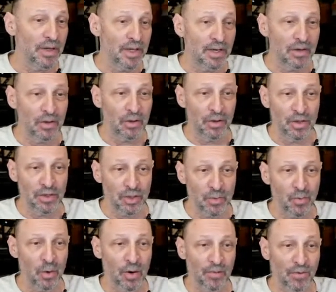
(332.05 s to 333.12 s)
including
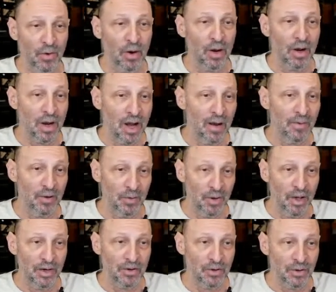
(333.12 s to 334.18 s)
support for all common
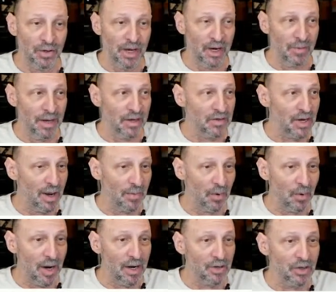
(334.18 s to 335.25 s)
relational database
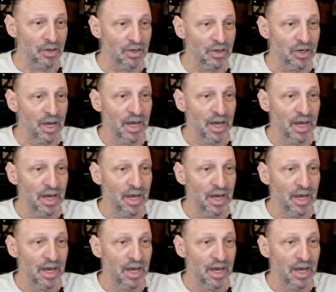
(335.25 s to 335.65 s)
operations,